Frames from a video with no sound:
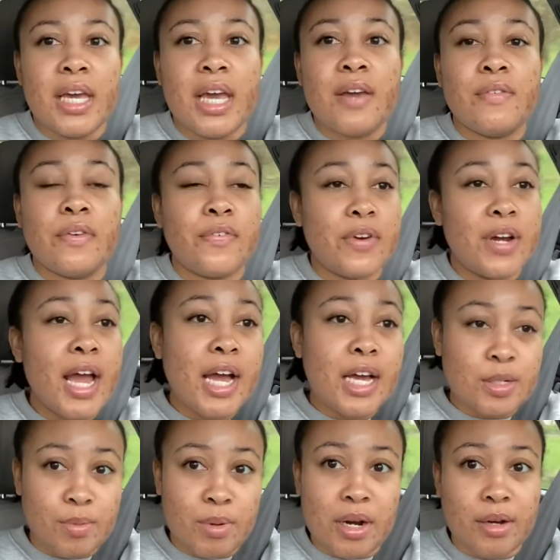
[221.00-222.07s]
gave a free
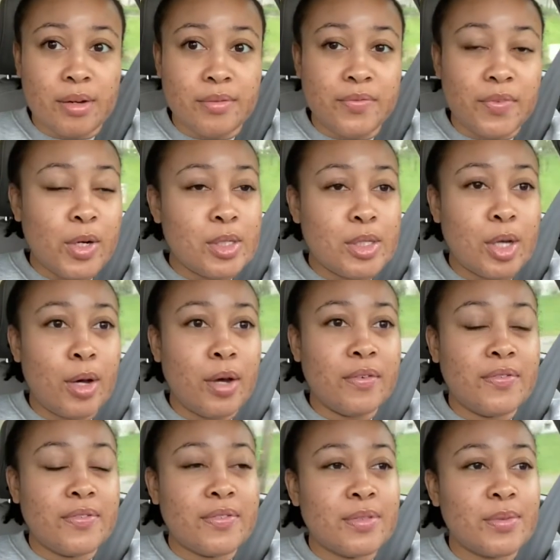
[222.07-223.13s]
hash brown, first off,
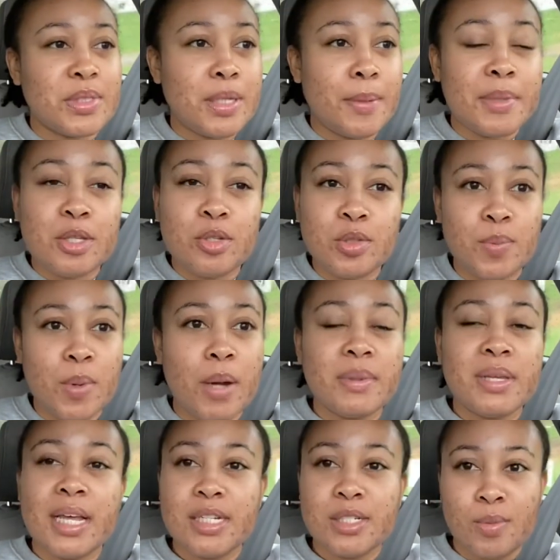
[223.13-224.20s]
which I'm gonna use
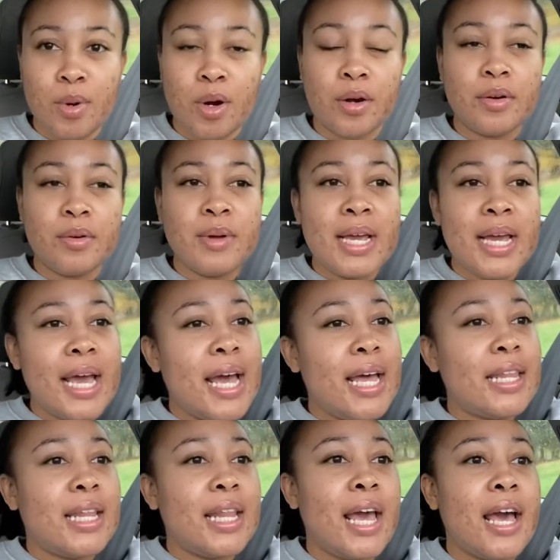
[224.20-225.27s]
probably that tomorrow.
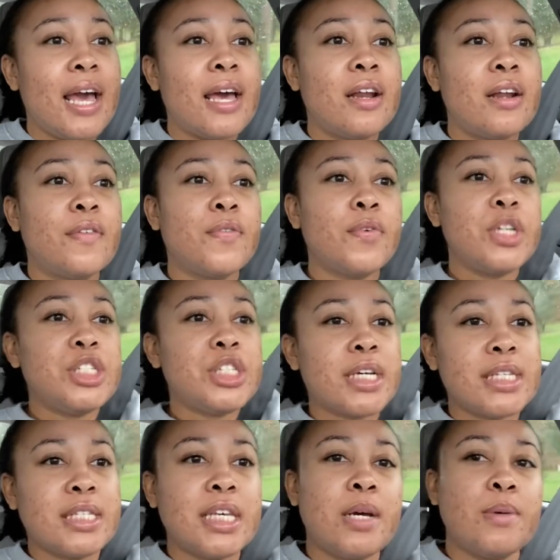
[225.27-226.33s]
And then they had a free
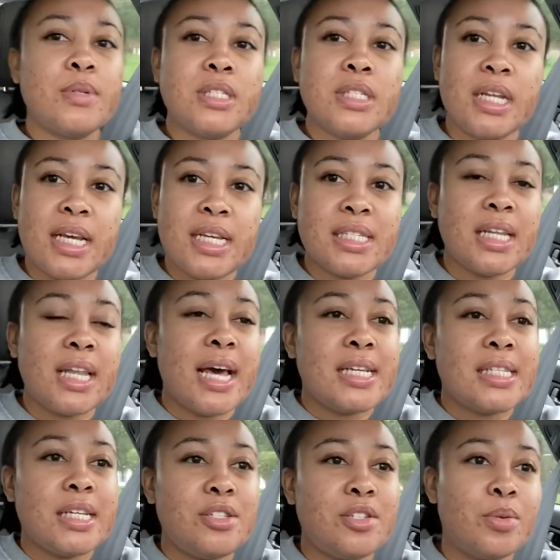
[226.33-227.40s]
chicken sandwich. Today's the
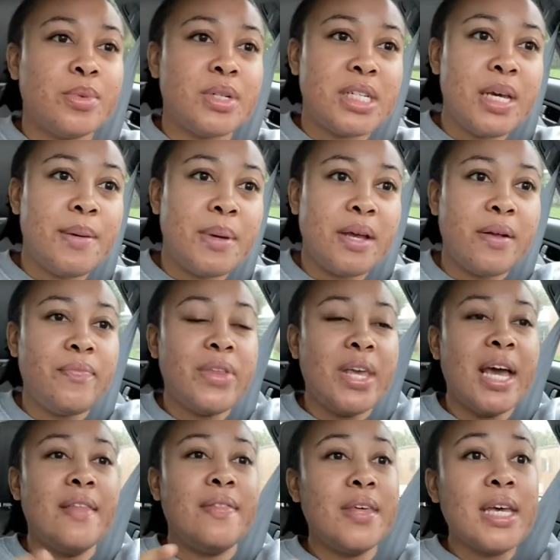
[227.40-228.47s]
last day to redeem it.
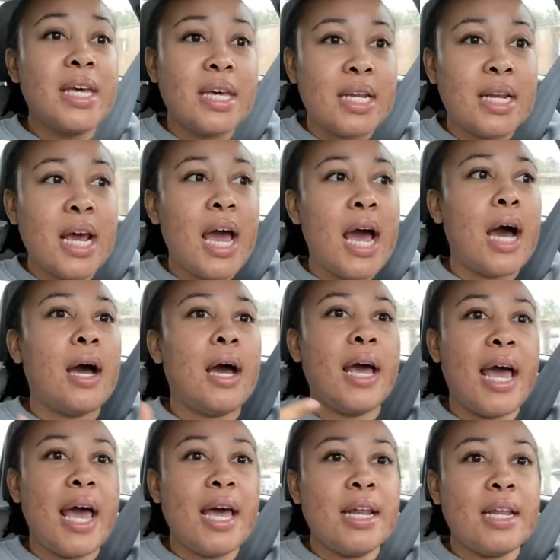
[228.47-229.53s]
And then I
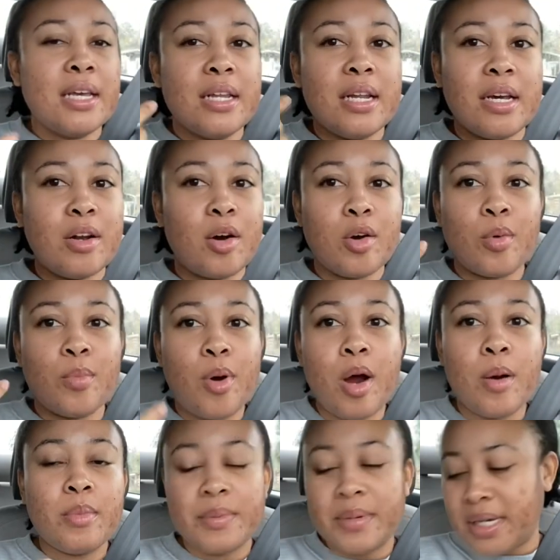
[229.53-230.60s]
added an Arnold
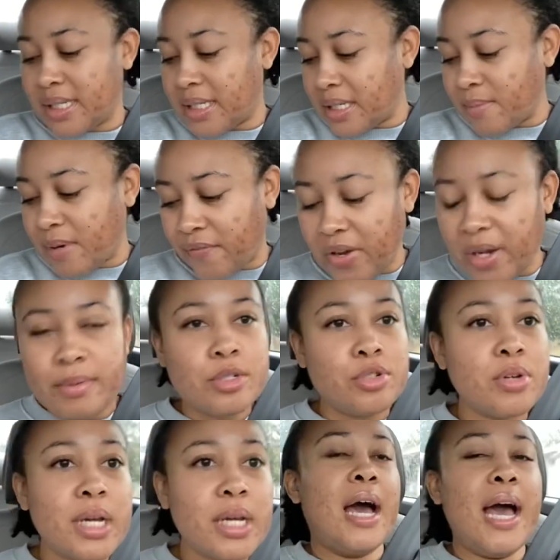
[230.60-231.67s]
Palmer because that's my favorite
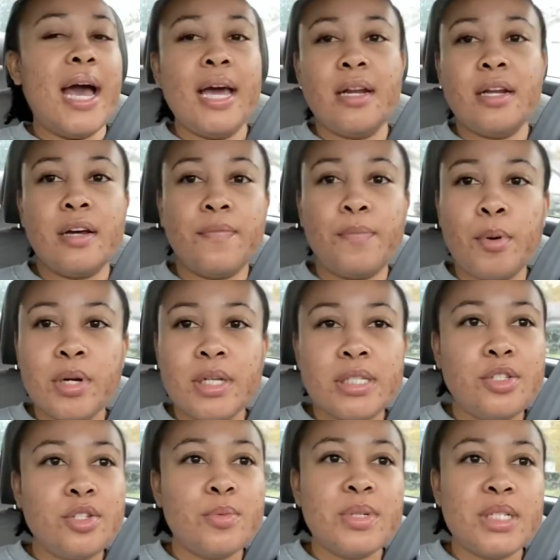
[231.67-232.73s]
drink. I had enough points
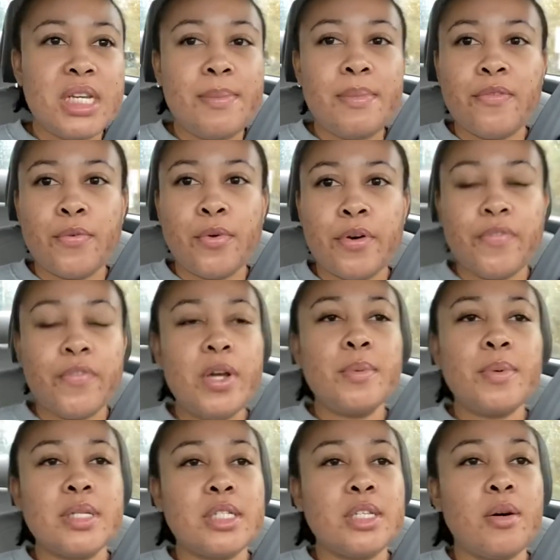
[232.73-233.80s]
to redeem it for a free
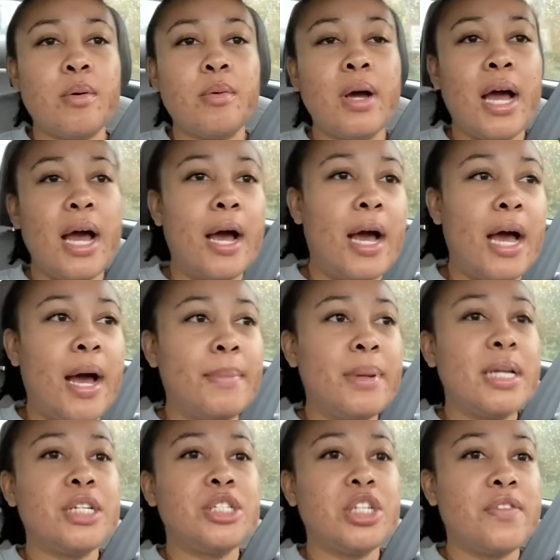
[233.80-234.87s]
one. So I'm
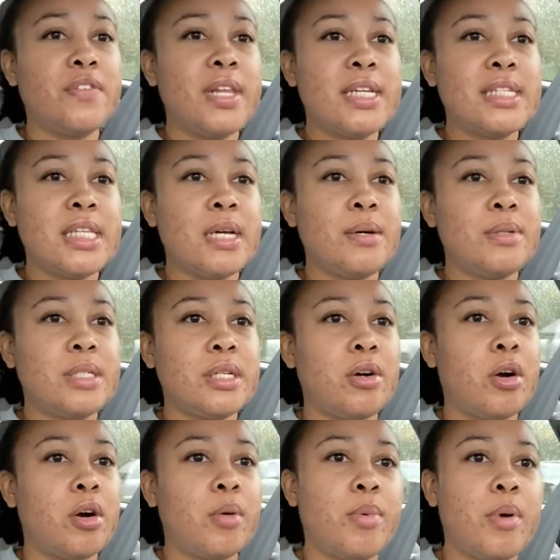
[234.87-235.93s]
getting a Chick-fil-A sandwich and an
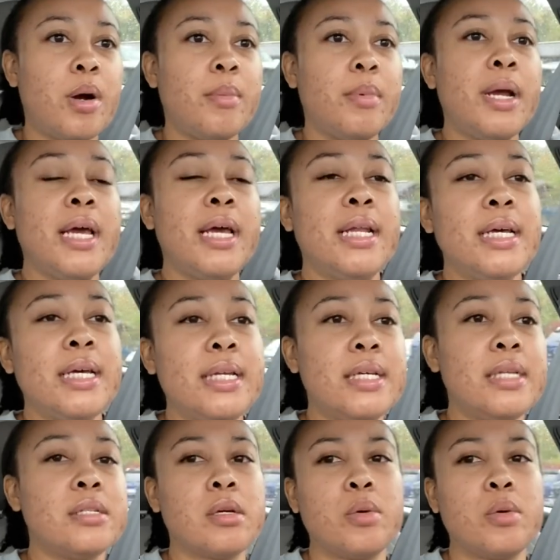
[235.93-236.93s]
Arnold Palmer and it is,